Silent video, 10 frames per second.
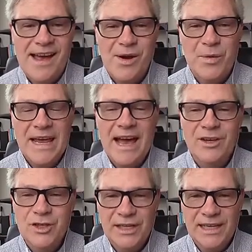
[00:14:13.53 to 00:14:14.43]
We
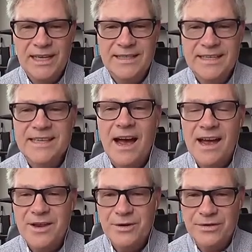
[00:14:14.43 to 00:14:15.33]
actually
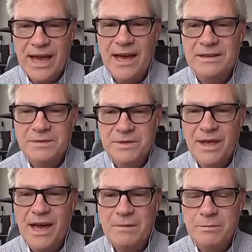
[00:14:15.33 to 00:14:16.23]
desire
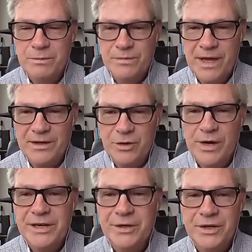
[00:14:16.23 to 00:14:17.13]
that
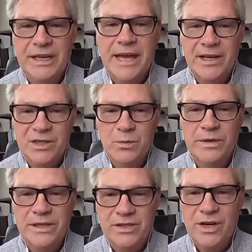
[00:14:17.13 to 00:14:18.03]
greater connection
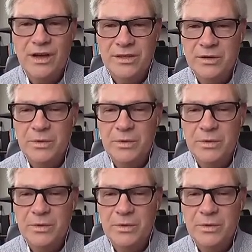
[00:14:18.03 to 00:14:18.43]
with each other.